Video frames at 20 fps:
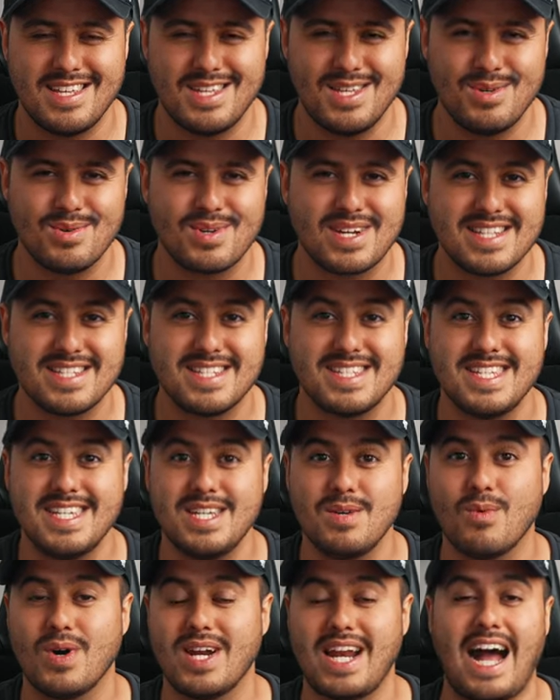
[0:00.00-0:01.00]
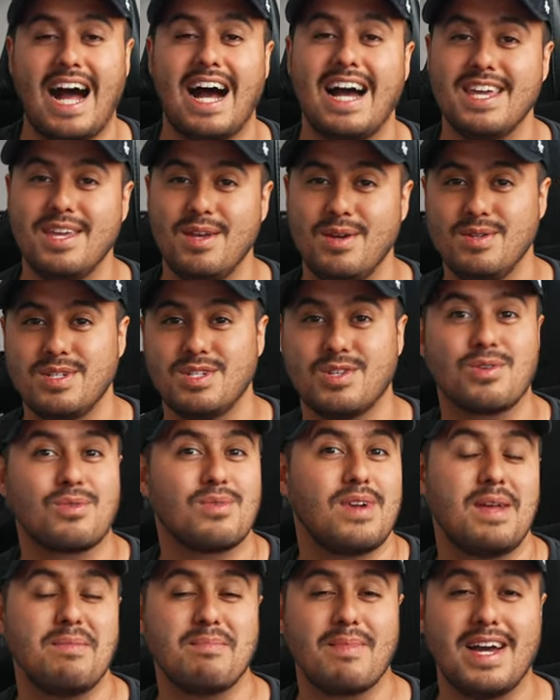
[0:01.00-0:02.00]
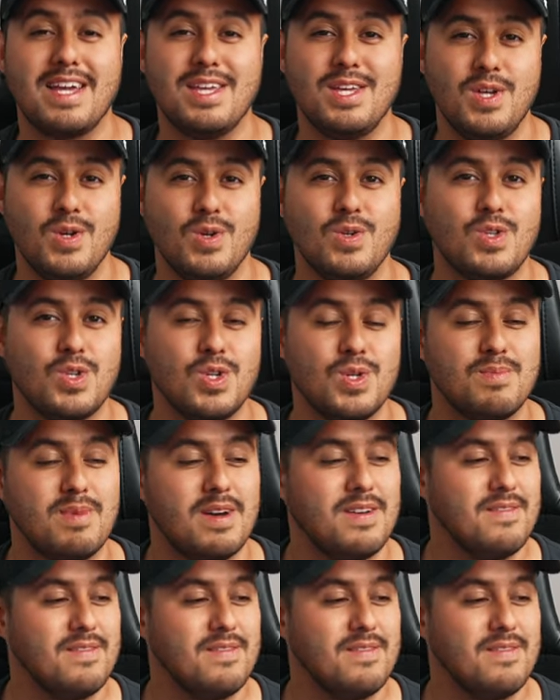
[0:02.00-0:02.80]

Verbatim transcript: you can see what I use to create my YouTube